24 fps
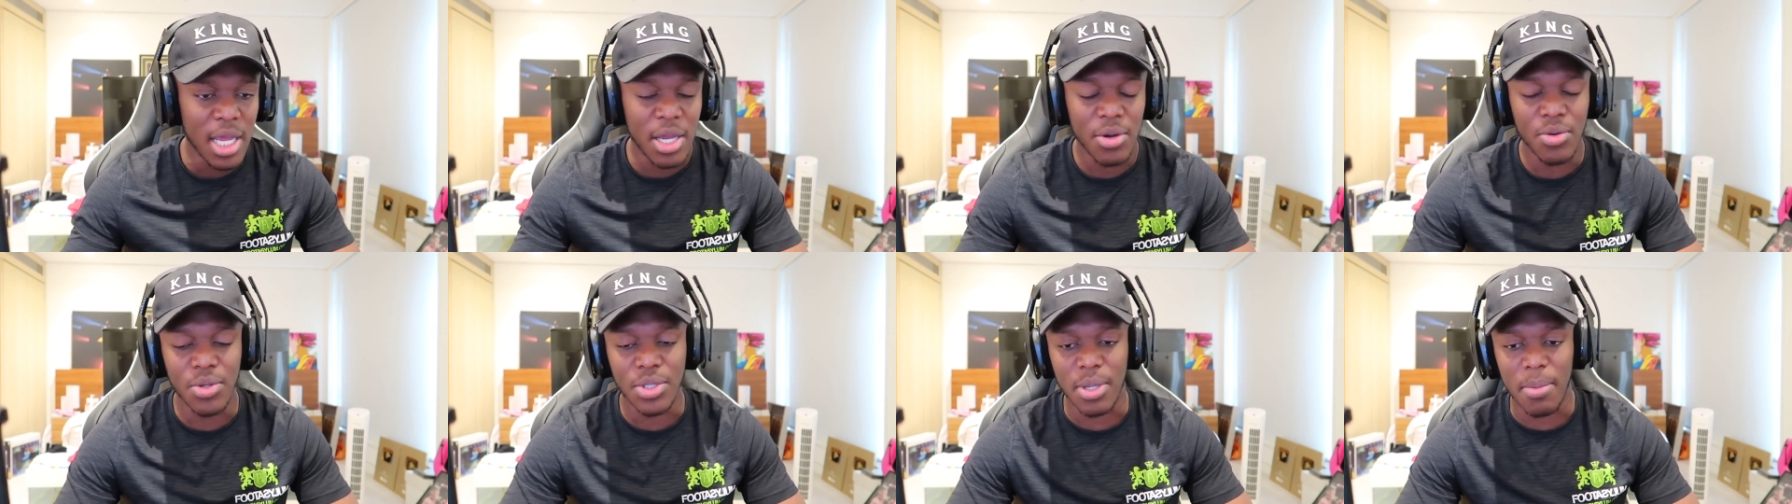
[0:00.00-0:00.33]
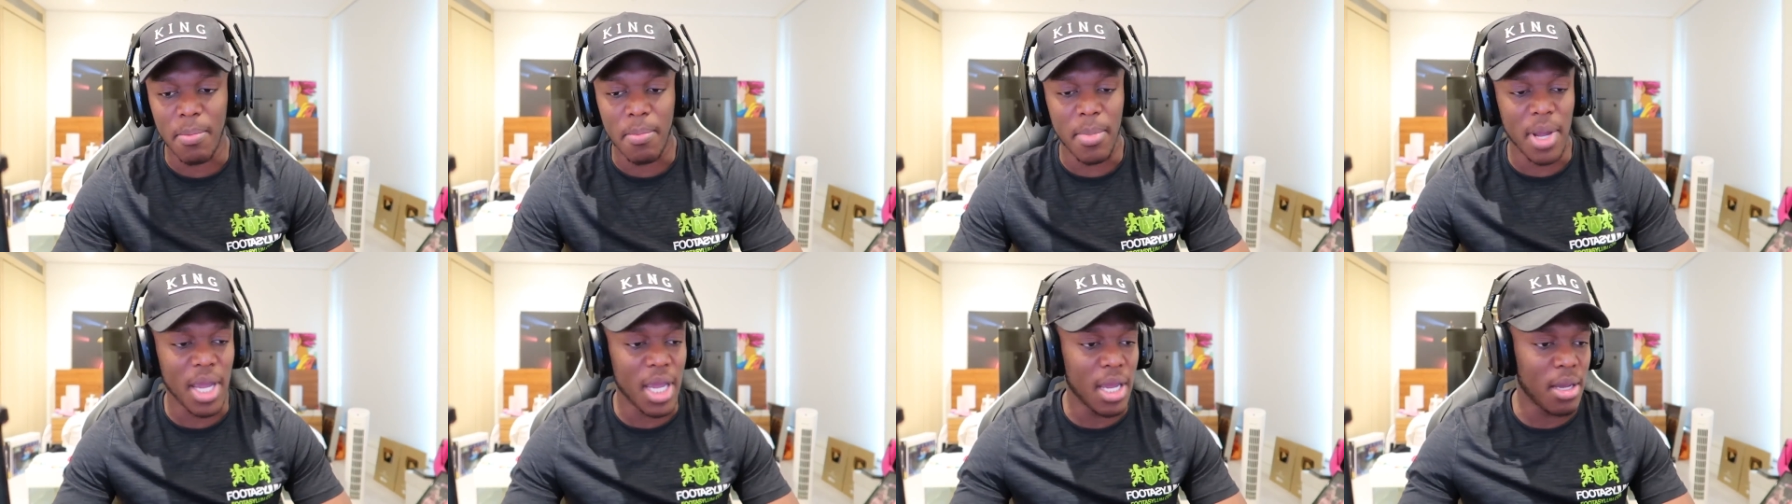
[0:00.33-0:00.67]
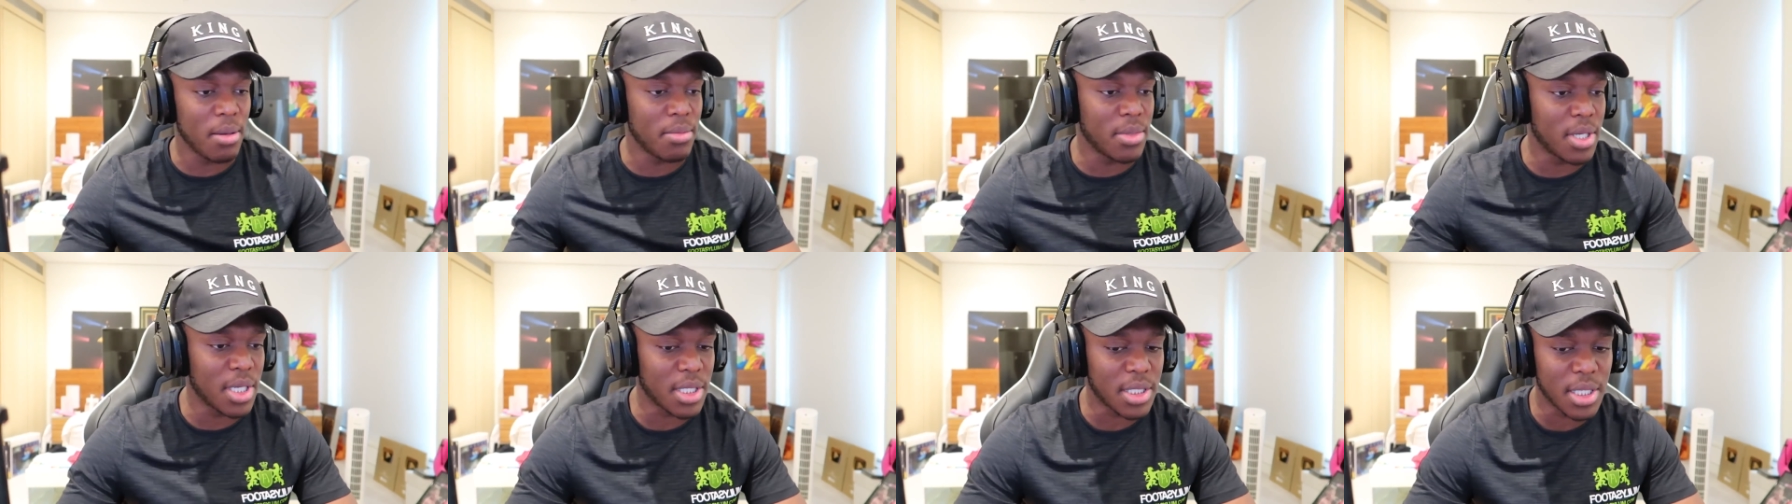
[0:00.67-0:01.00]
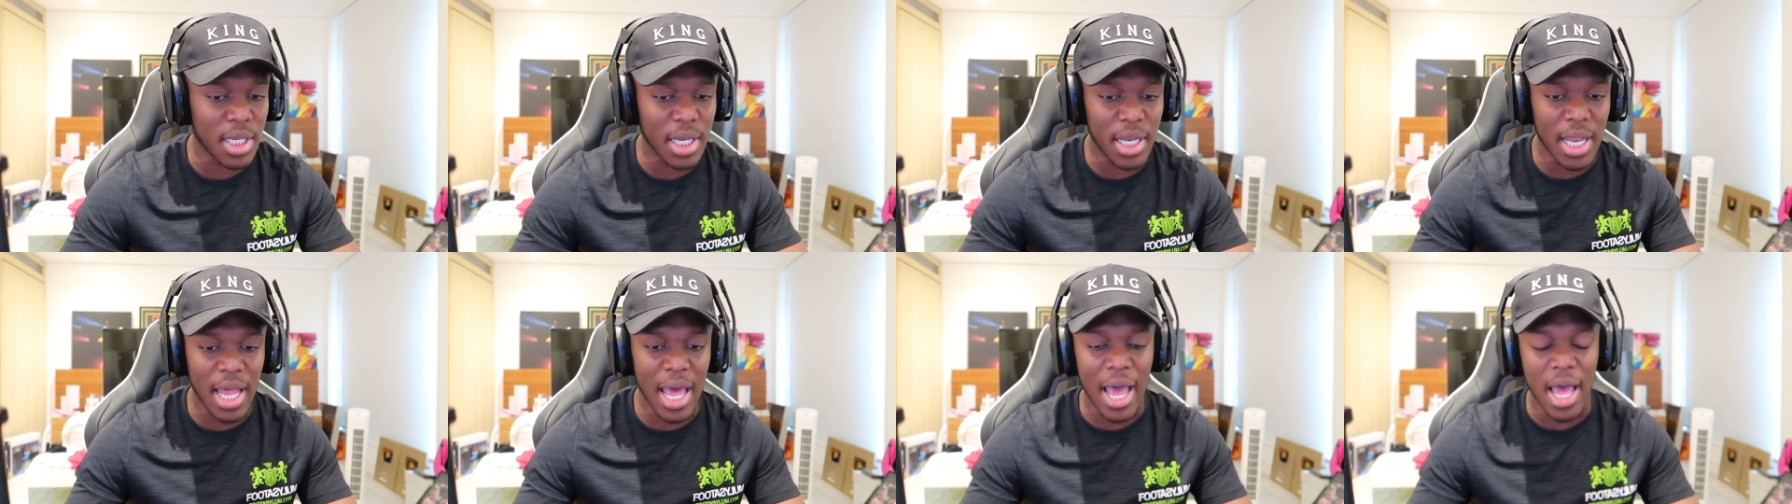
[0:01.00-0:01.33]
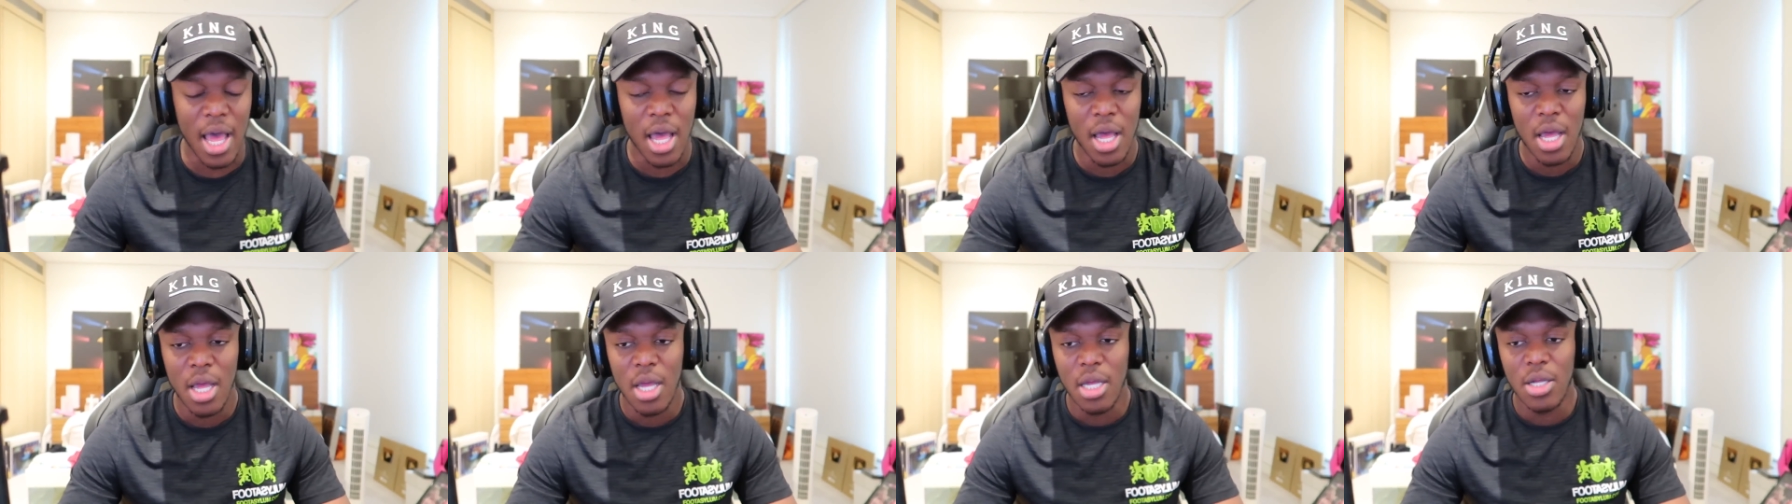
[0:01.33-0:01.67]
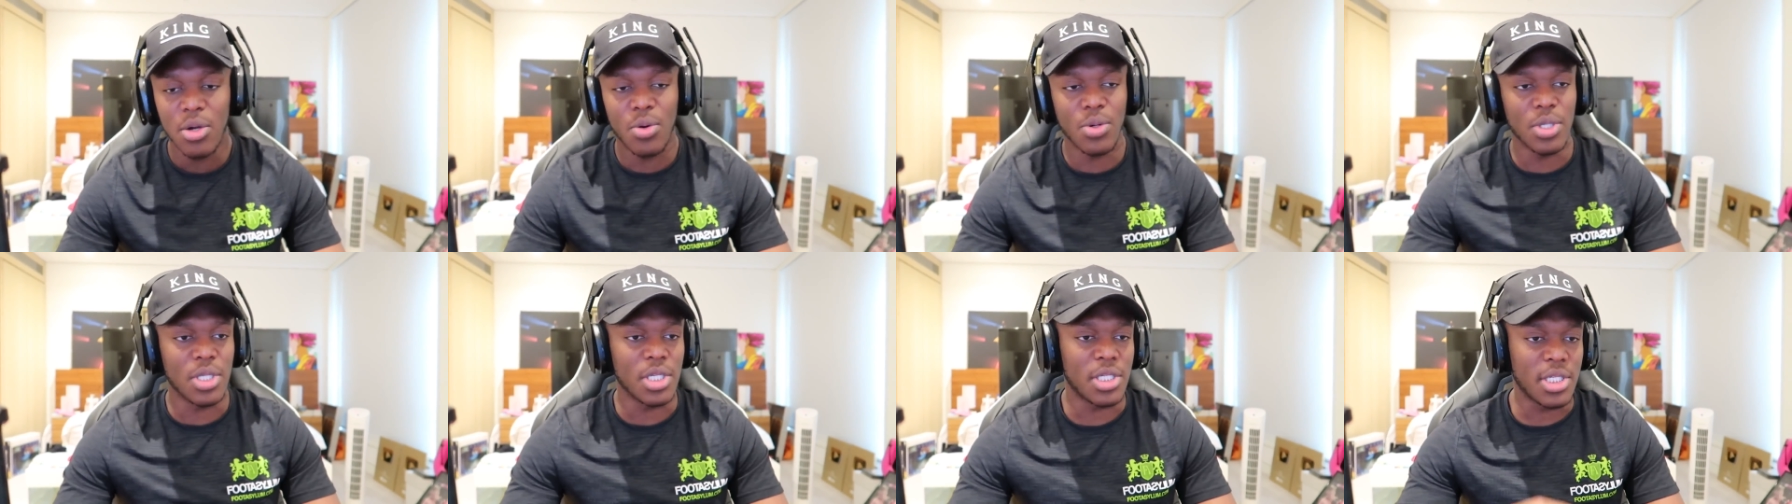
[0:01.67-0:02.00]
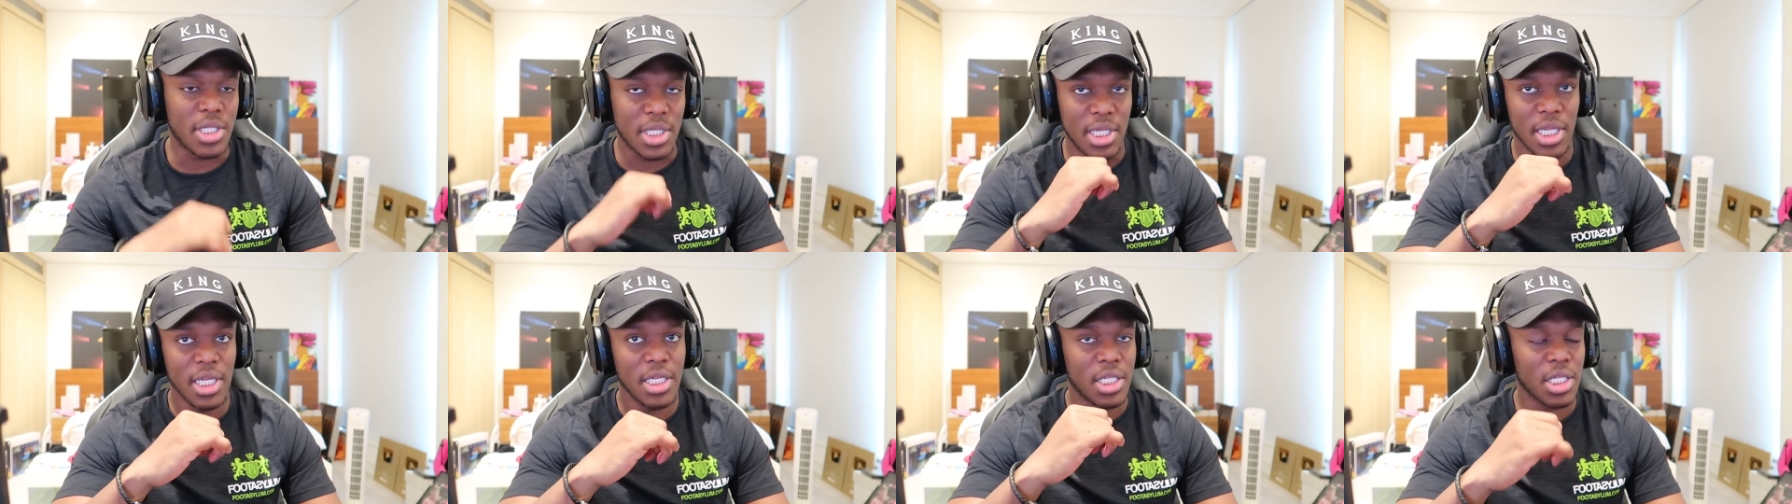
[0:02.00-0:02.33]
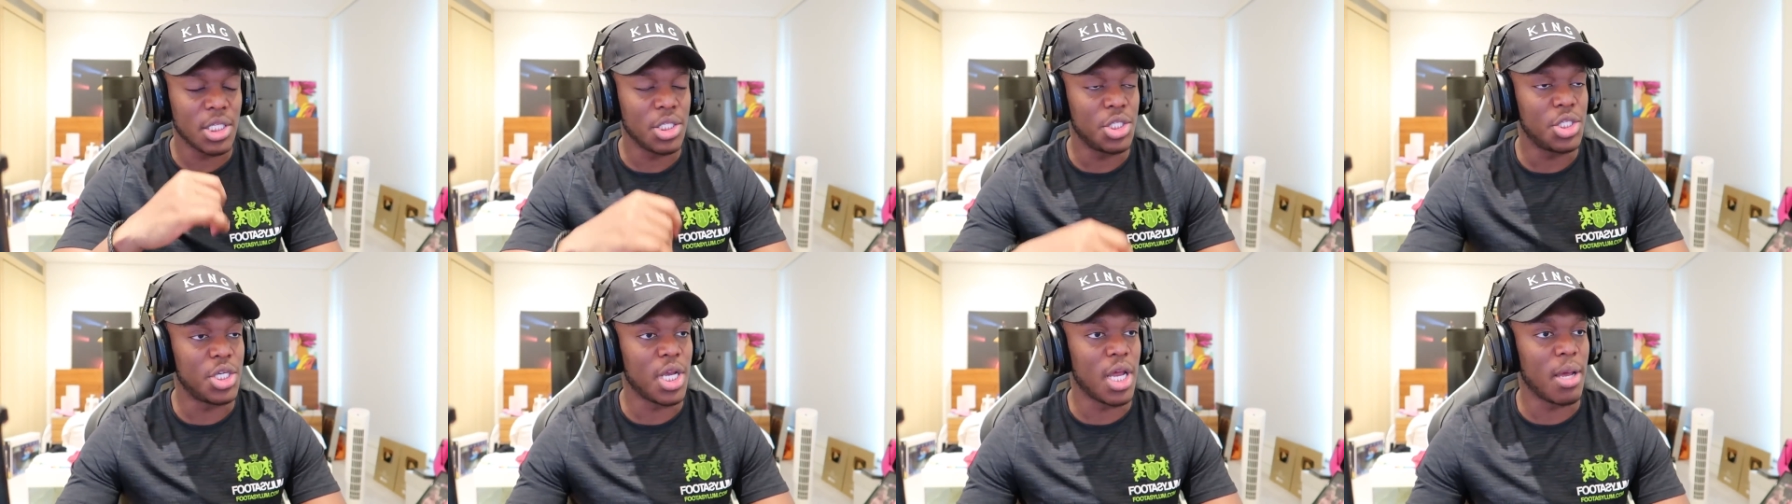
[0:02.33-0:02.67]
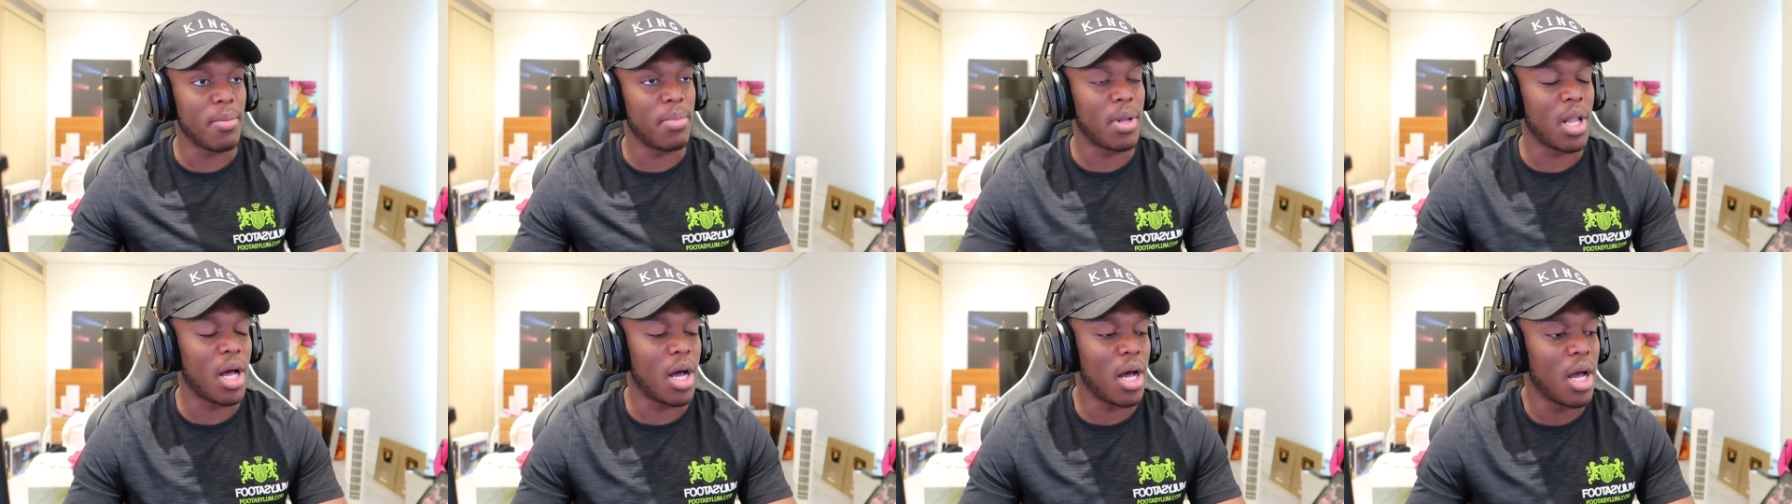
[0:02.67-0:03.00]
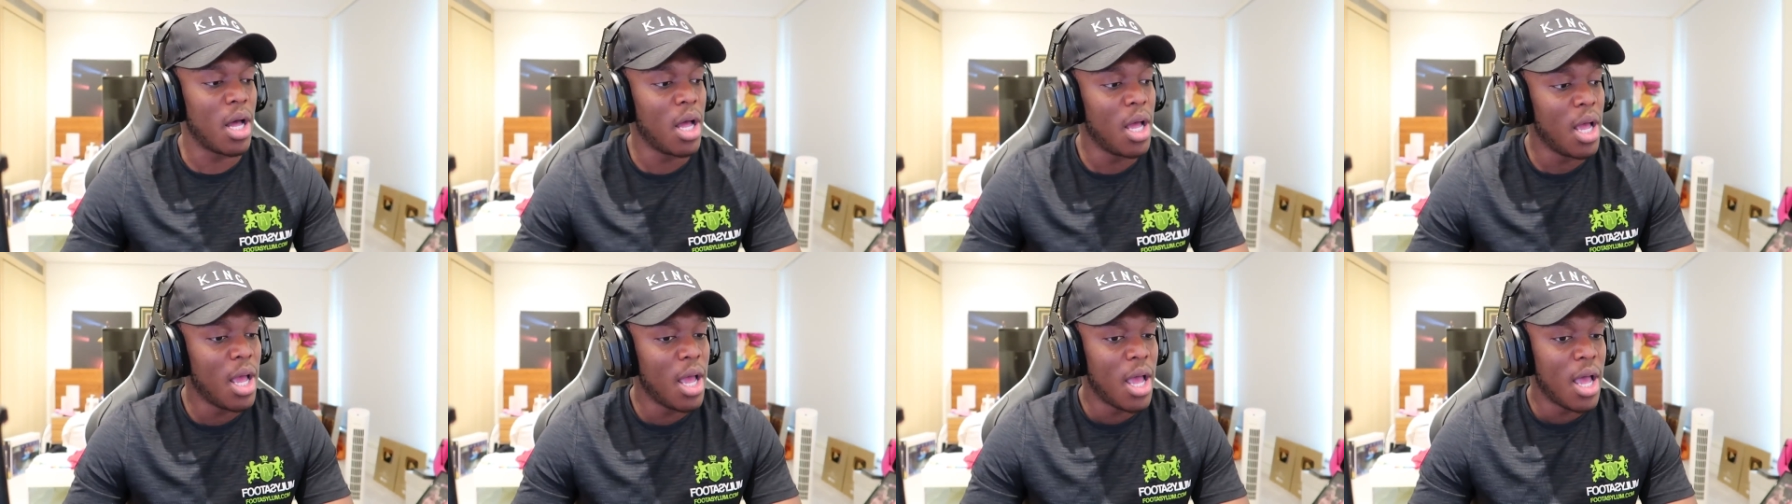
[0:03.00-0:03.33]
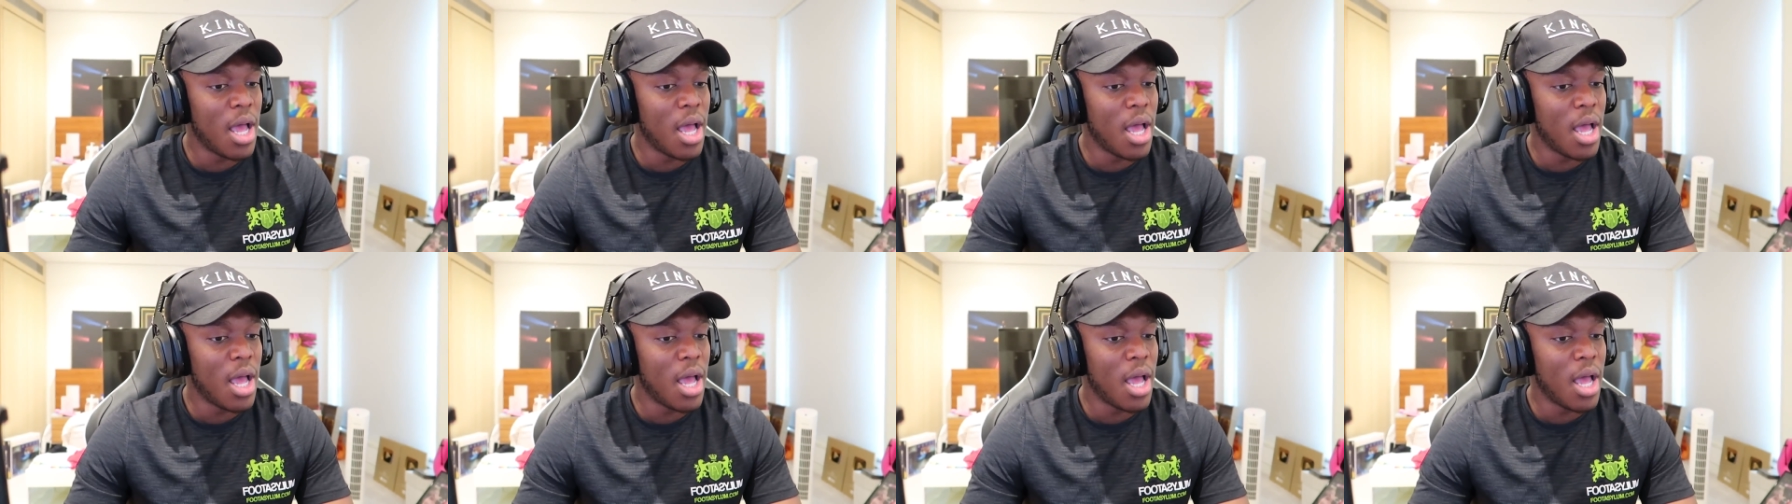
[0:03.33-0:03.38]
He was a meme, this and that. All the sneezing shit, blah.